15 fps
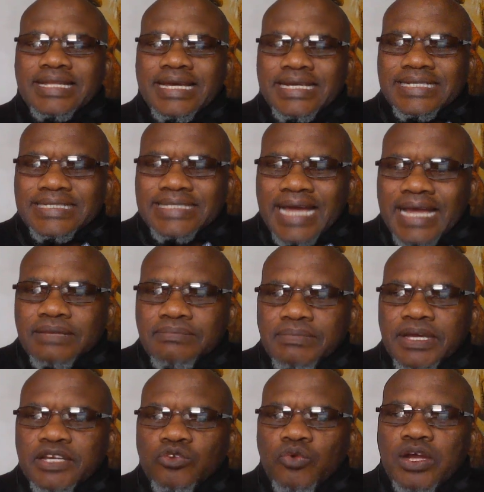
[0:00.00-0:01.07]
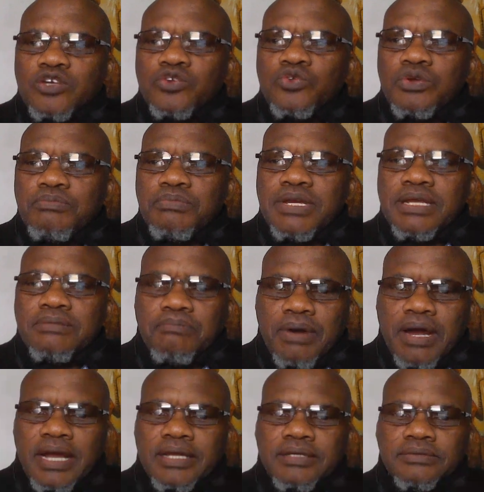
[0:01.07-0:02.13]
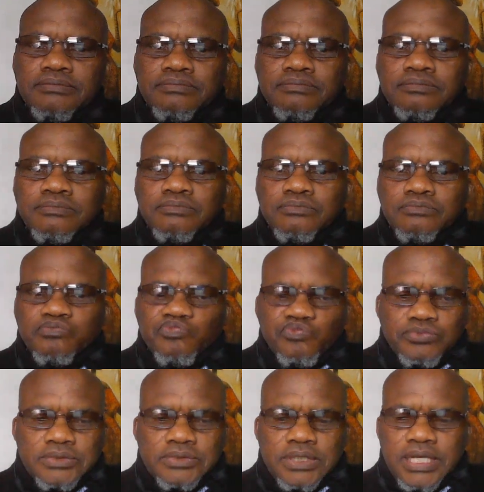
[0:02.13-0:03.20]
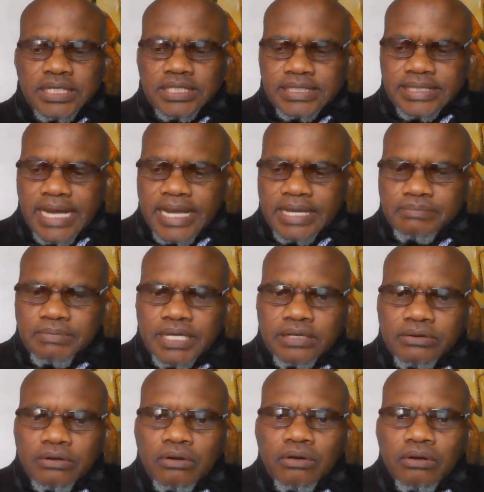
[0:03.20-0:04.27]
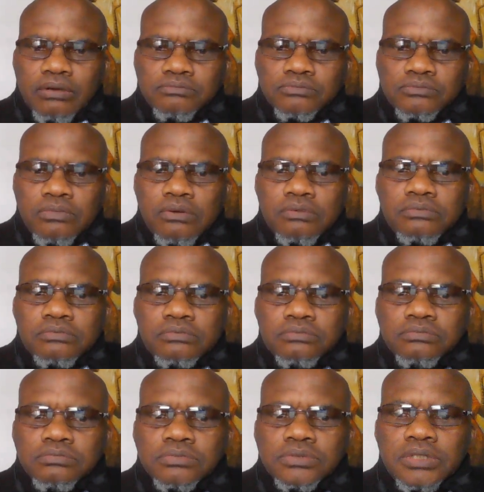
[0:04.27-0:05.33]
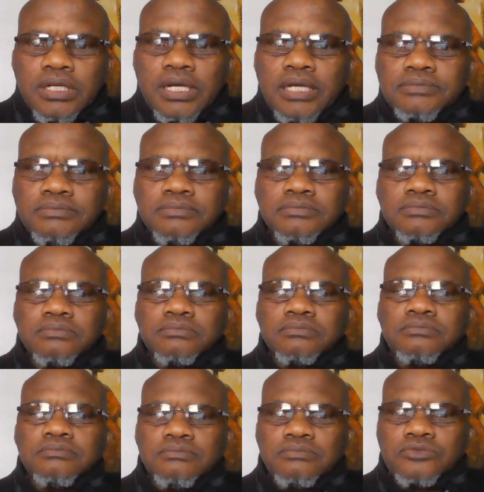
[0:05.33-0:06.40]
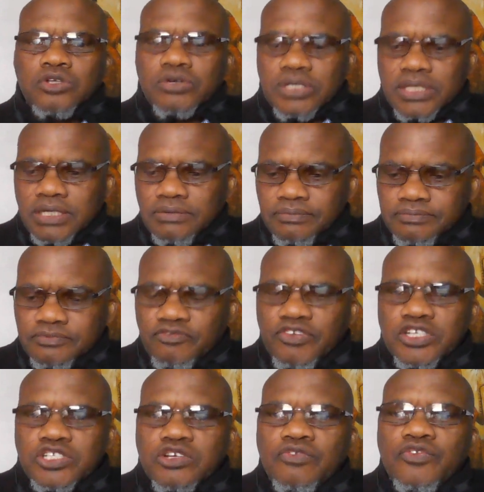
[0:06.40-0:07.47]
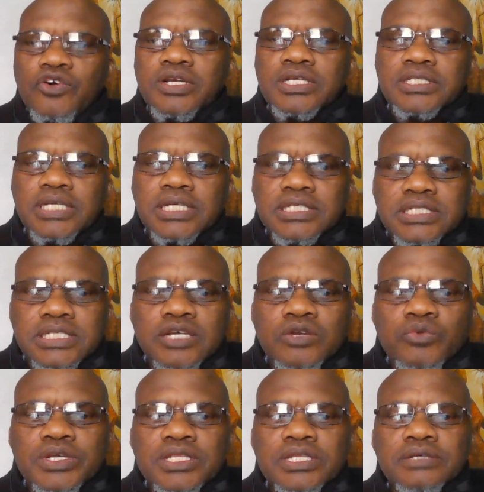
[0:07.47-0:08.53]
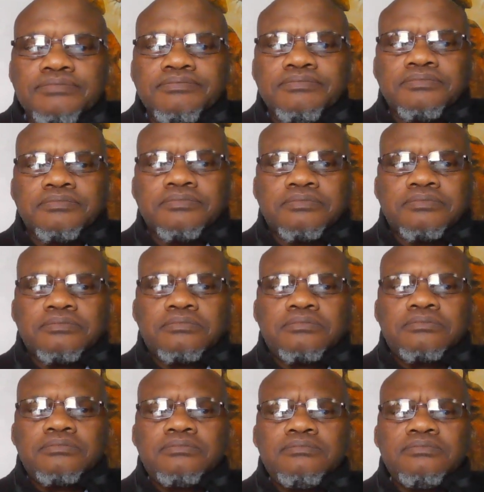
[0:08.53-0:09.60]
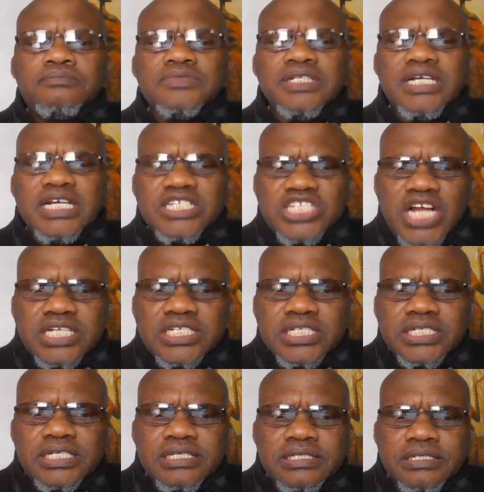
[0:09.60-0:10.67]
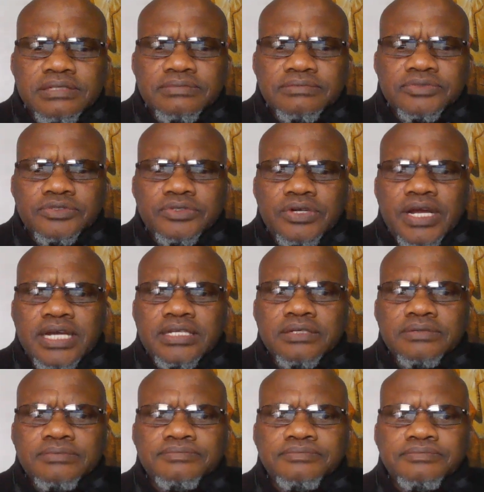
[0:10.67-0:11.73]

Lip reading: the indictment. What do we mean by an indictment? Right? Okay, first of all, let us deal with a charge sheet, right?